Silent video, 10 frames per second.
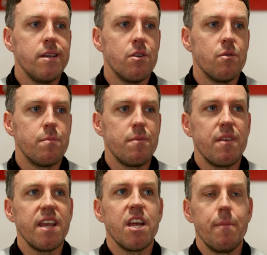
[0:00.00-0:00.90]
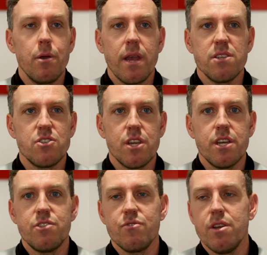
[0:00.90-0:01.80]
you know, thinking about getting
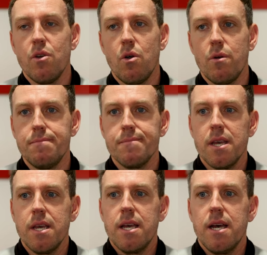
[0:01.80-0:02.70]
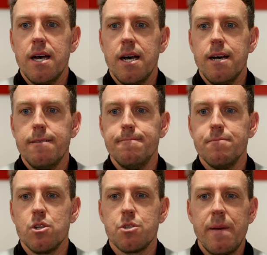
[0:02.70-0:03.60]
surgery or,
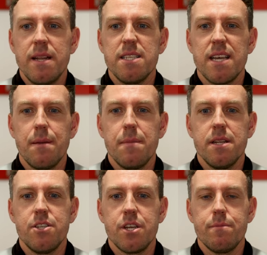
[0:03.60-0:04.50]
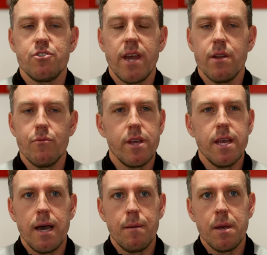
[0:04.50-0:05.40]
you know, spending time in the gym trying to
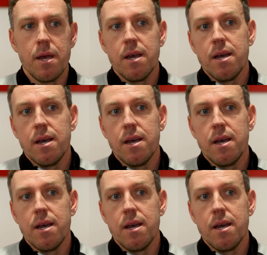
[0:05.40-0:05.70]
rehab.